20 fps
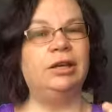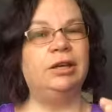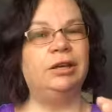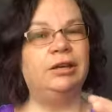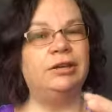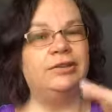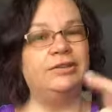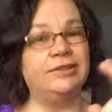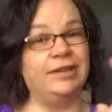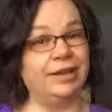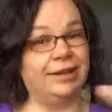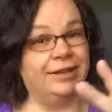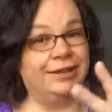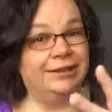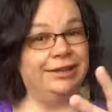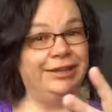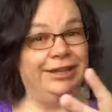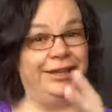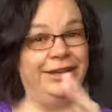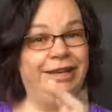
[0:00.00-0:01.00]

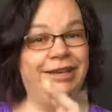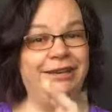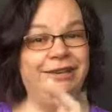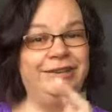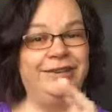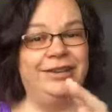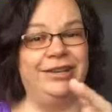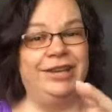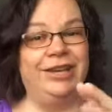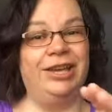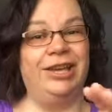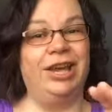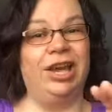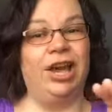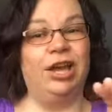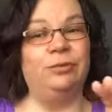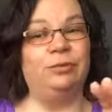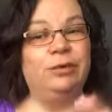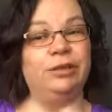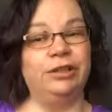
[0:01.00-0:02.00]
secondly,
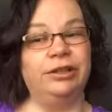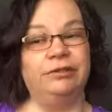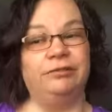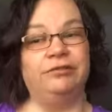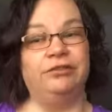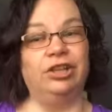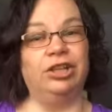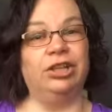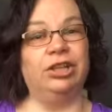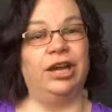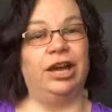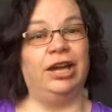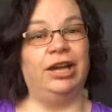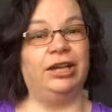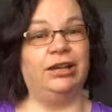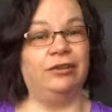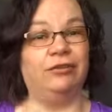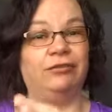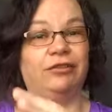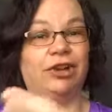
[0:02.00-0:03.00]
I really feel
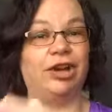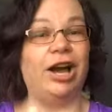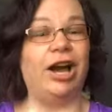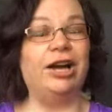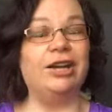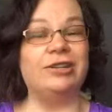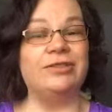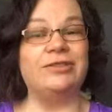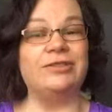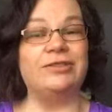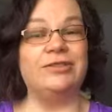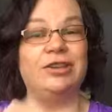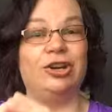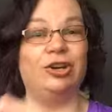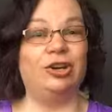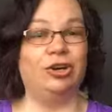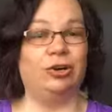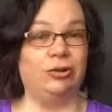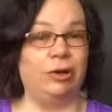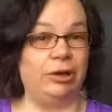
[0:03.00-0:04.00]
like for us,
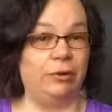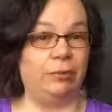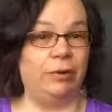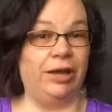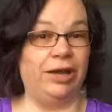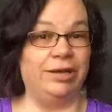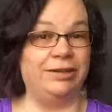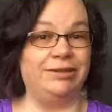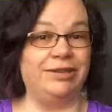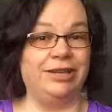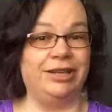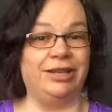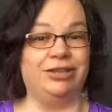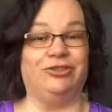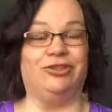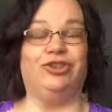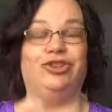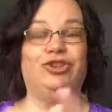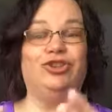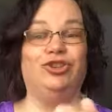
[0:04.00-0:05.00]
they're a great way to get
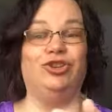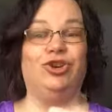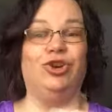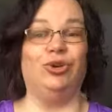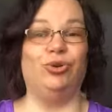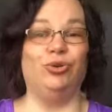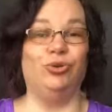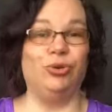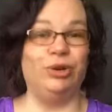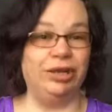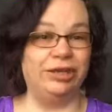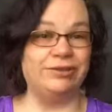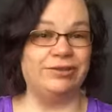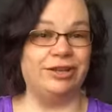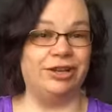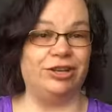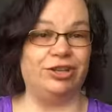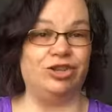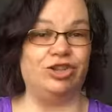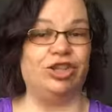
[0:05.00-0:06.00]
to know its
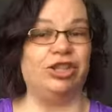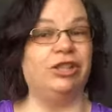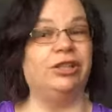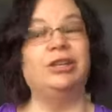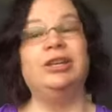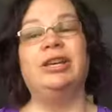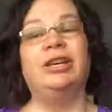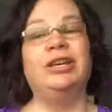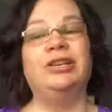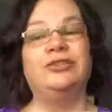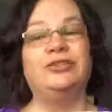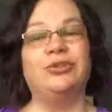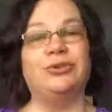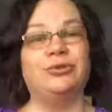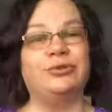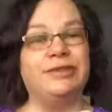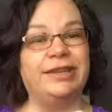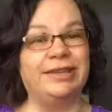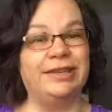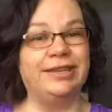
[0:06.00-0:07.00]
energy. So
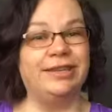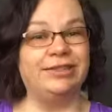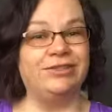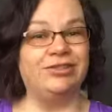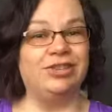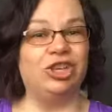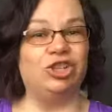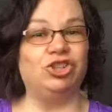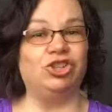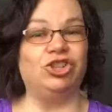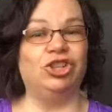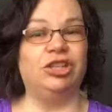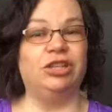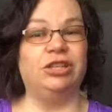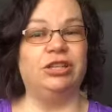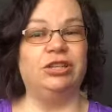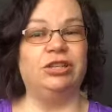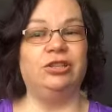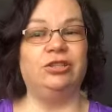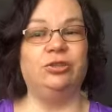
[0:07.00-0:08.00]
set the
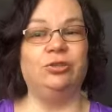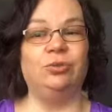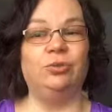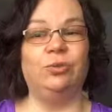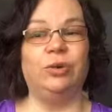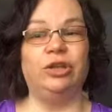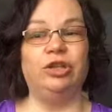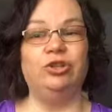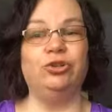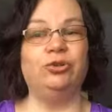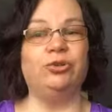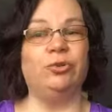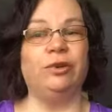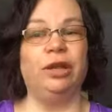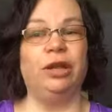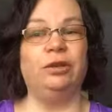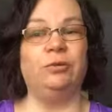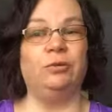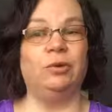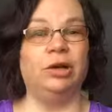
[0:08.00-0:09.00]
intention when you
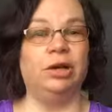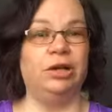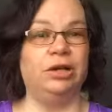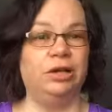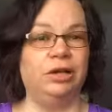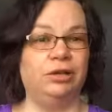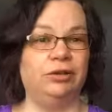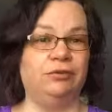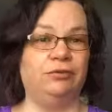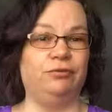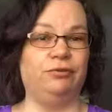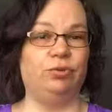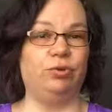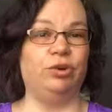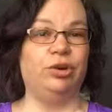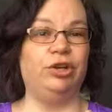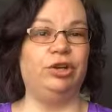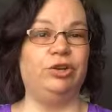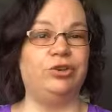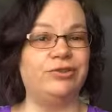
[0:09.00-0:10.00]
create one
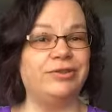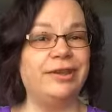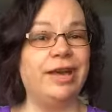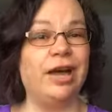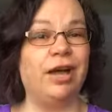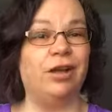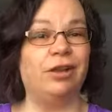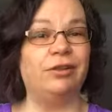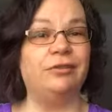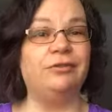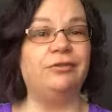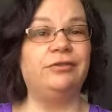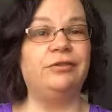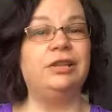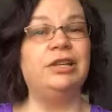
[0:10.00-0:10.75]
for yourself